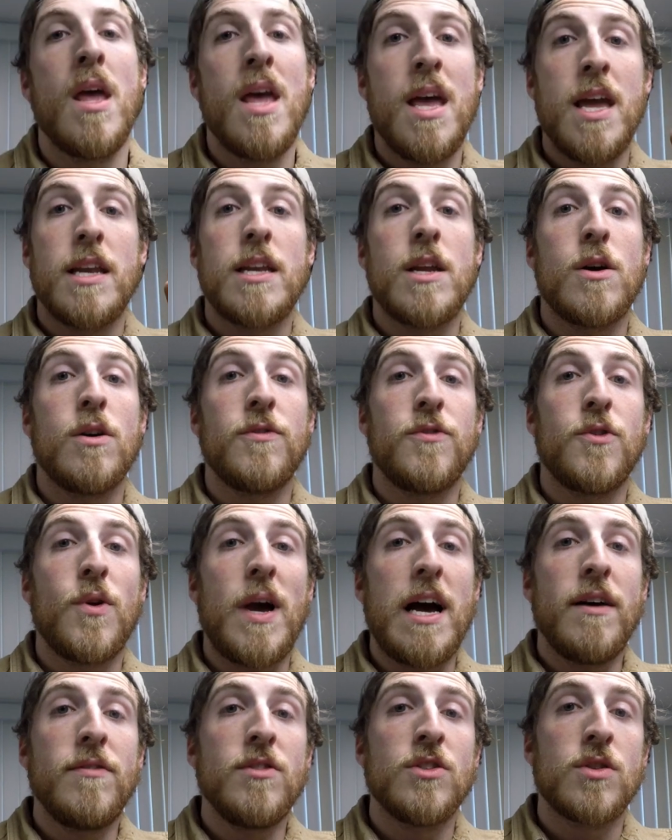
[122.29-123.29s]
Now, if you
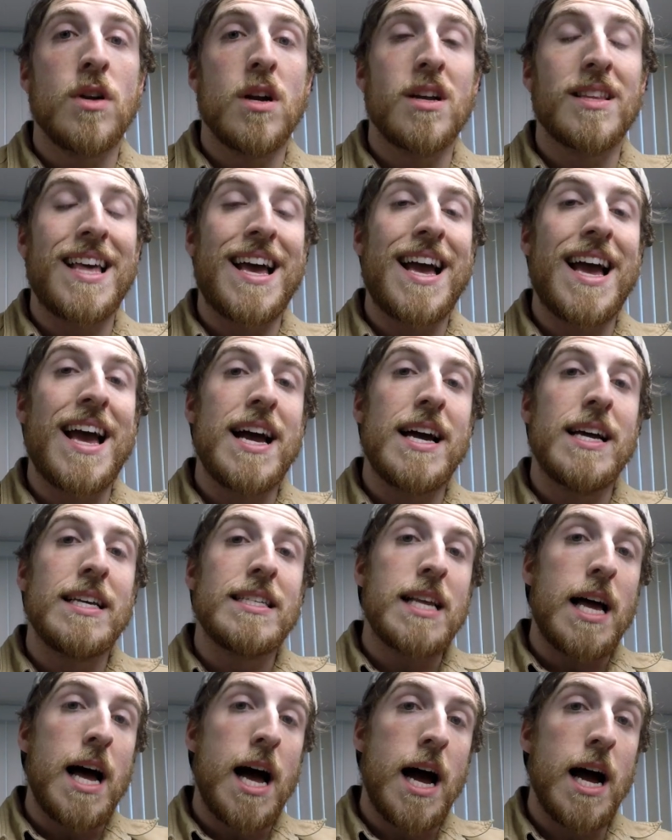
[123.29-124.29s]
have a truck that has
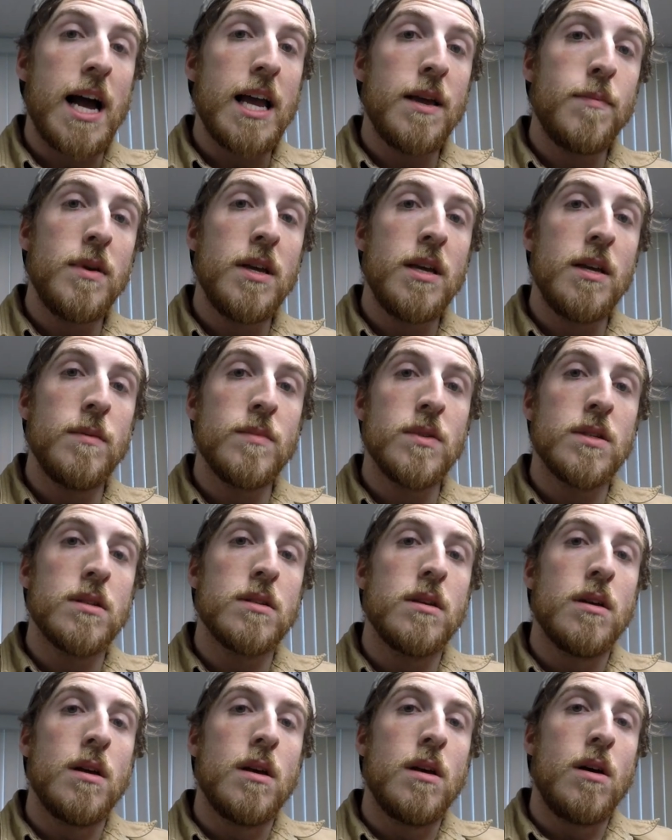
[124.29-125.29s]
high beams
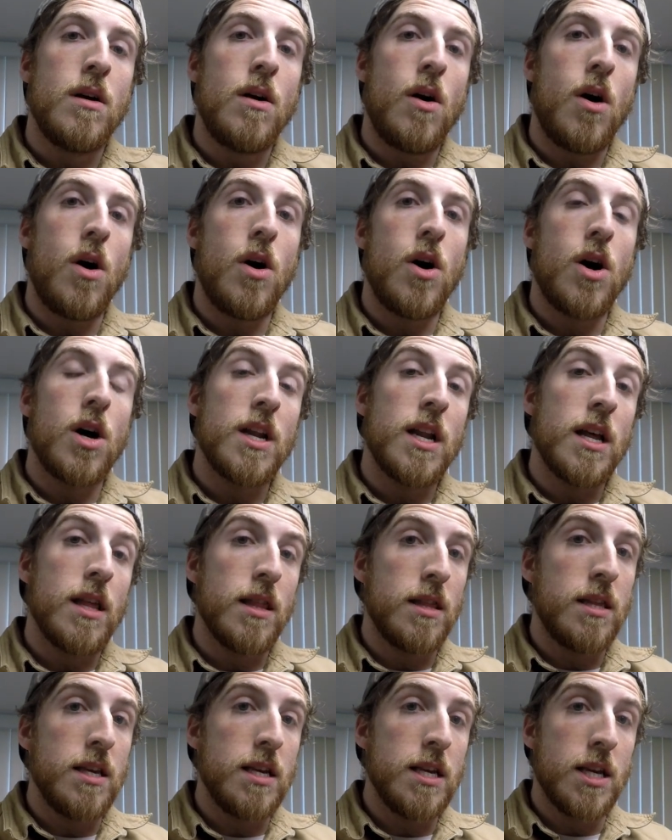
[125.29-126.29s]
on
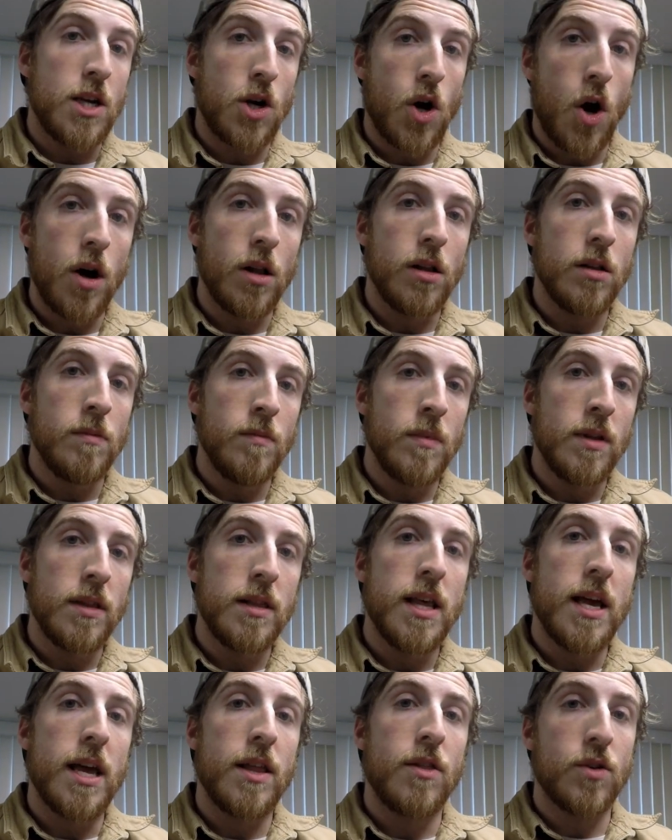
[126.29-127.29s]
the column,
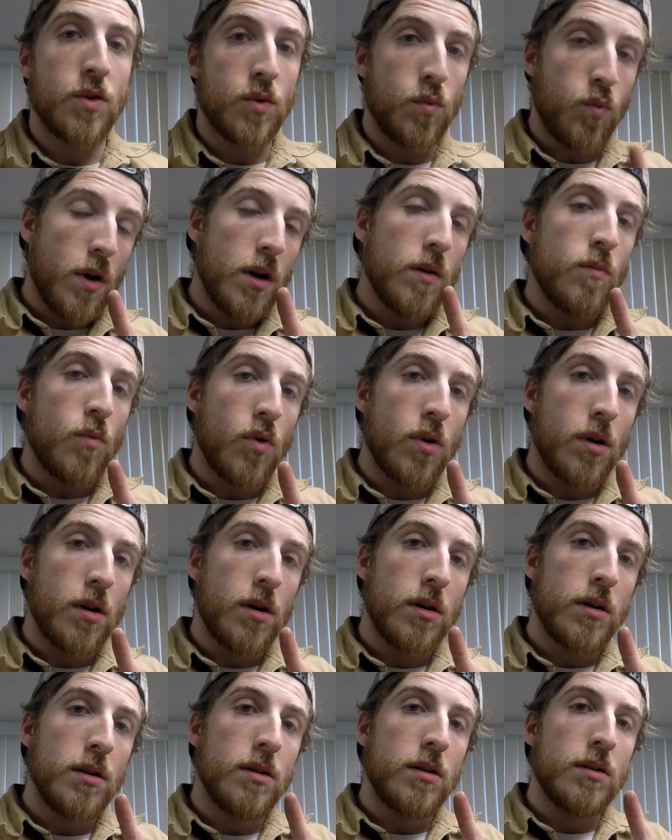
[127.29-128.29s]
then there's one
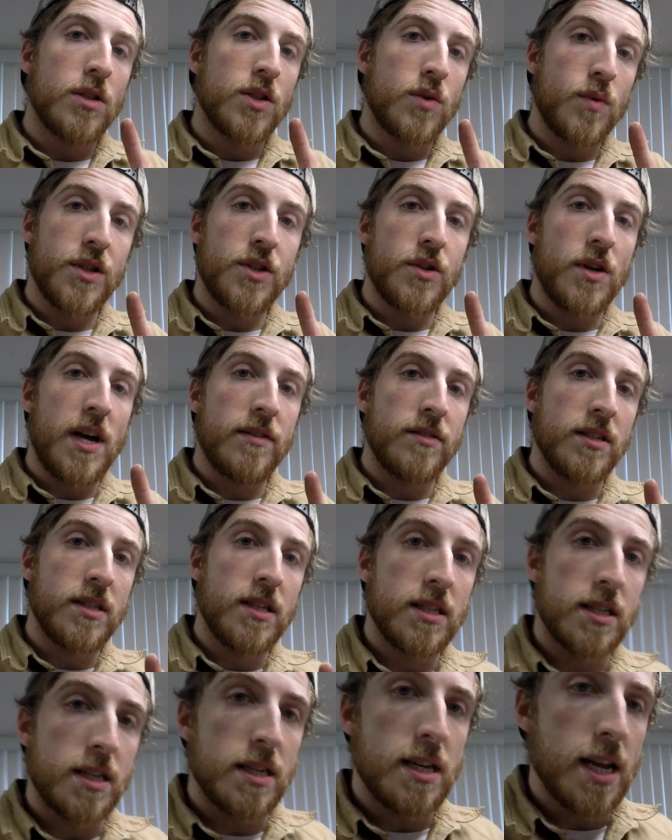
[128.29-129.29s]
more switch you'll have to
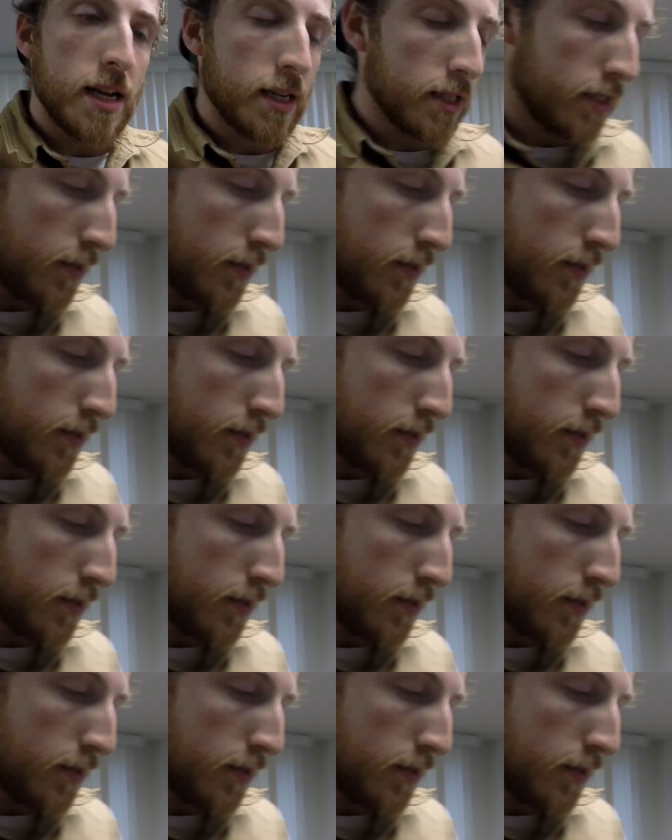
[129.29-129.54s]
disconnect,